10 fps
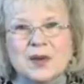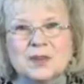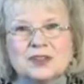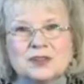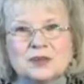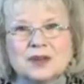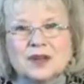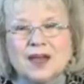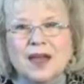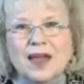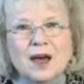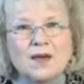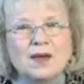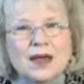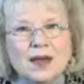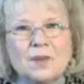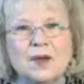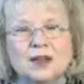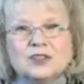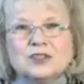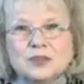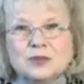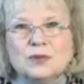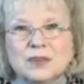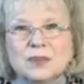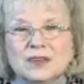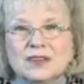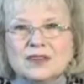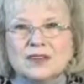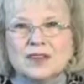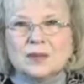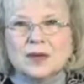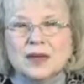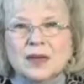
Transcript: much how how much do we believe him?